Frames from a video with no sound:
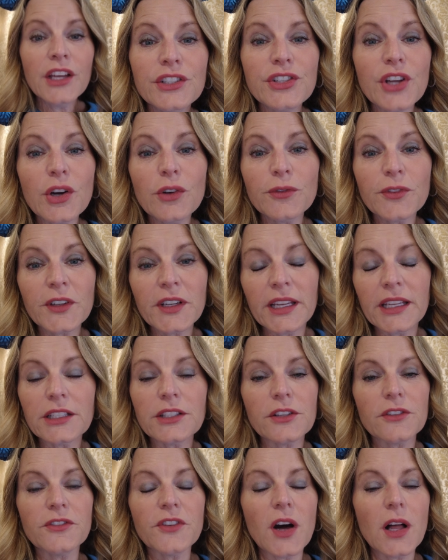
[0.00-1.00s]
Don't forget
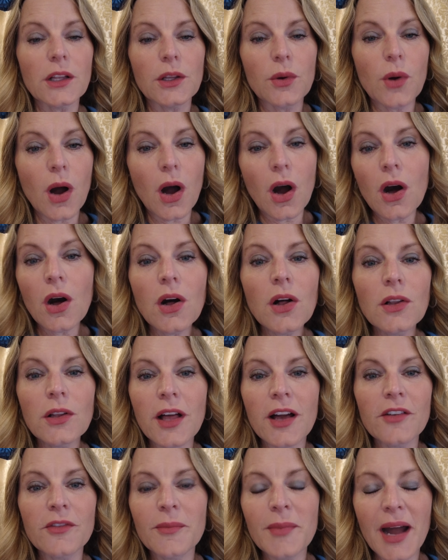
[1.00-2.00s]
to follow all
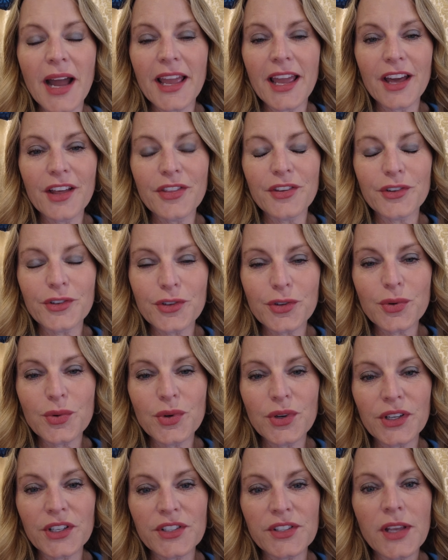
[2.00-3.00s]
of my other
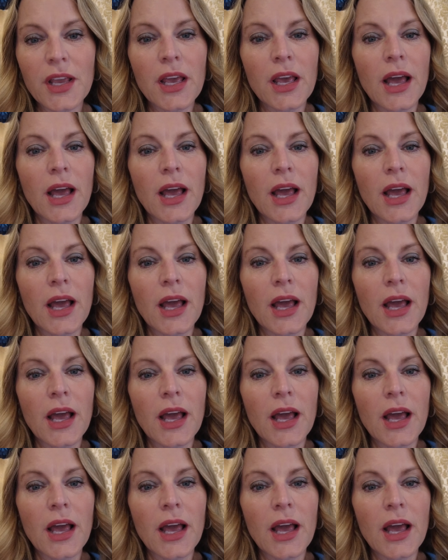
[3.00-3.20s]
tours.